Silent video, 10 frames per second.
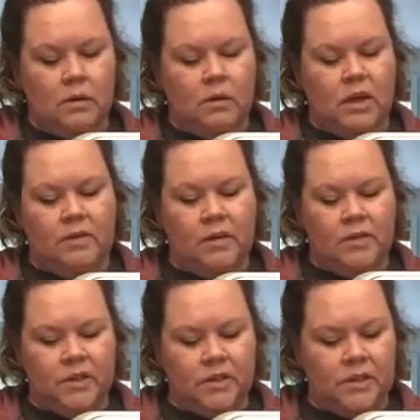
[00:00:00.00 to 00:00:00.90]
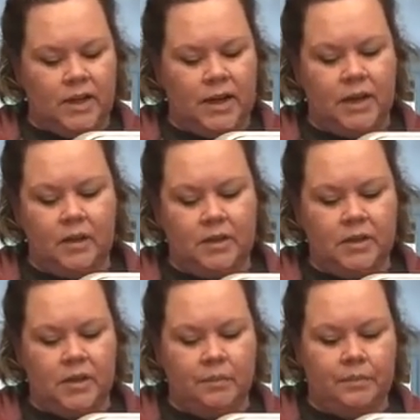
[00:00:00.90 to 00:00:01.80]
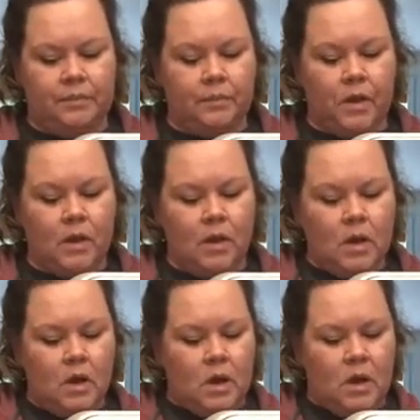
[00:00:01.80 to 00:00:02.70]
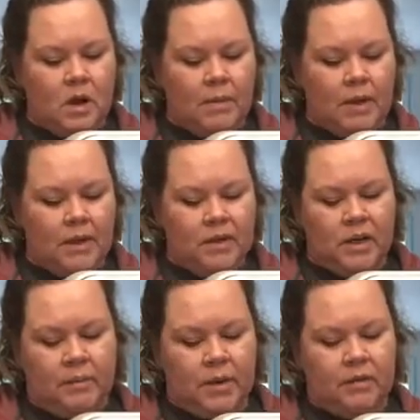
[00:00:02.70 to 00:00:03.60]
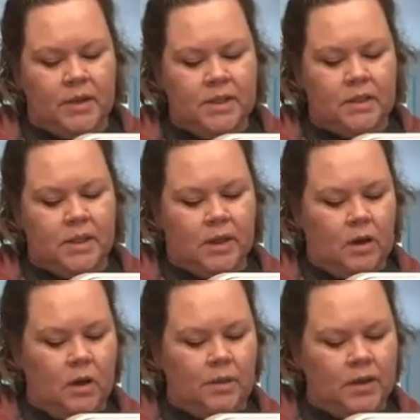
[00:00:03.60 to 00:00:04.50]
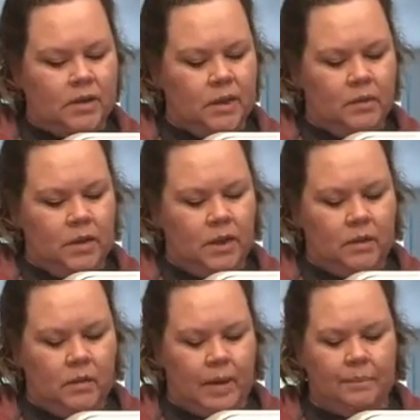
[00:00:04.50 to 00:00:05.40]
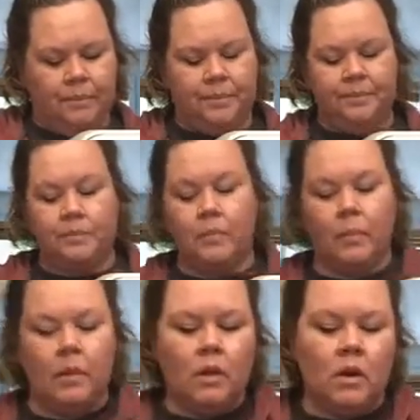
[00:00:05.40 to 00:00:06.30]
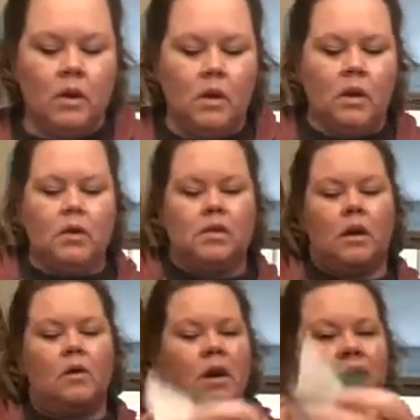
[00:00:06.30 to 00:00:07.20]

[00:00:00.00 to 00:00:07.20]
even if it's just a tiny little seam. I like to cut my threads as I go because they will get in the way. So I've